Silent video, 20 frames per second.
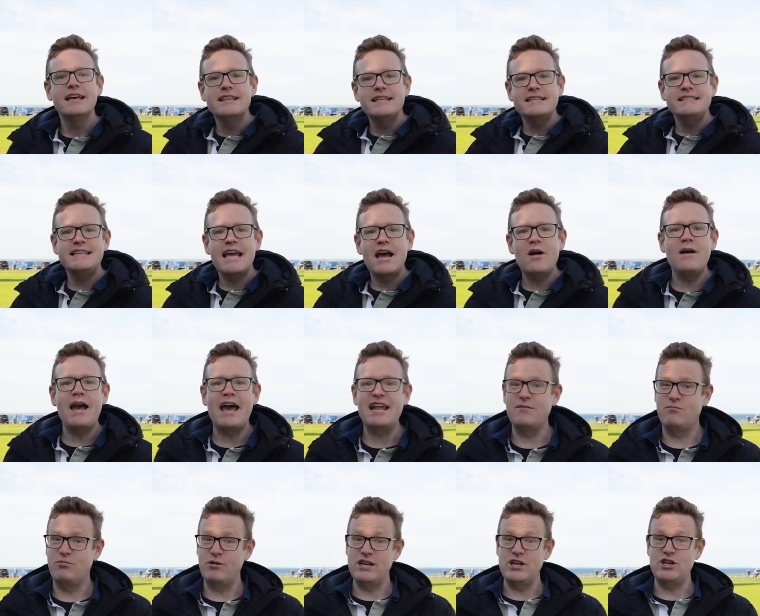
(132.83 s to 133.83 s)
This tower had a
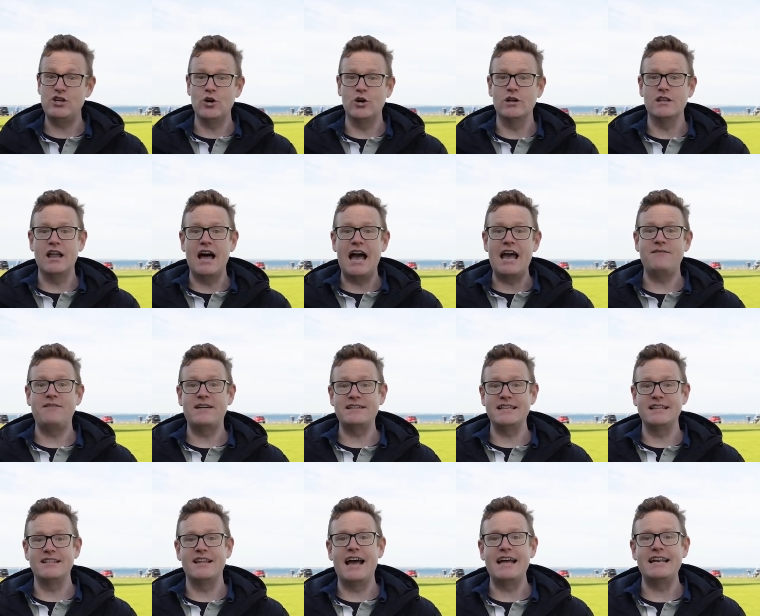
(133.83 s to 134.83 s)
pretty short life as a
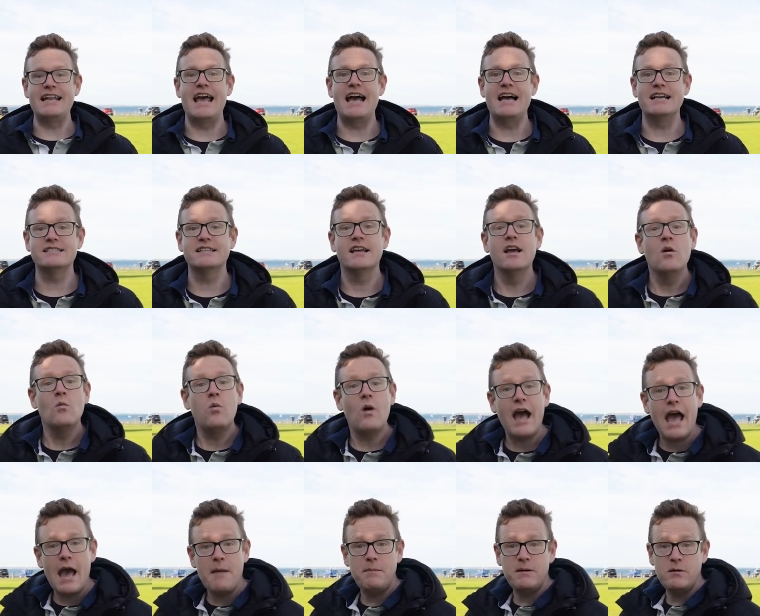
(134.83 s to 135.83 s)
lighthouse. What
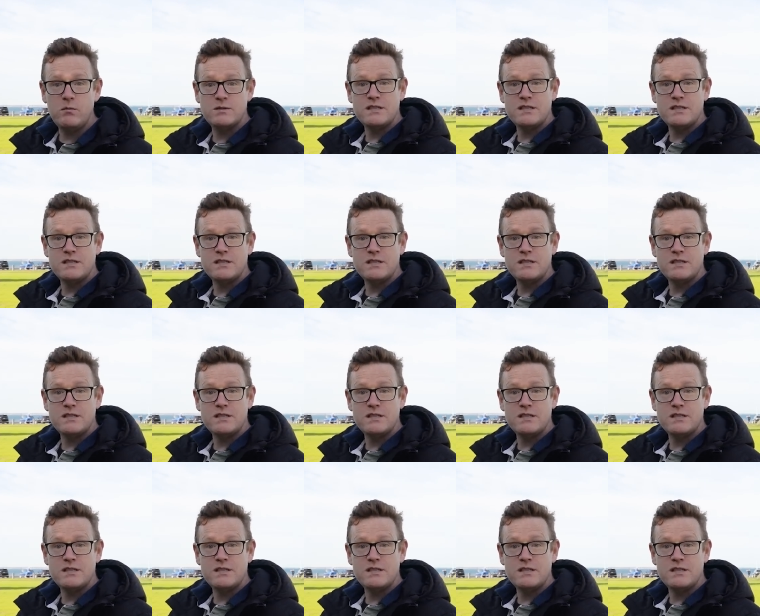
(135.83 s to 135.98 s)
happened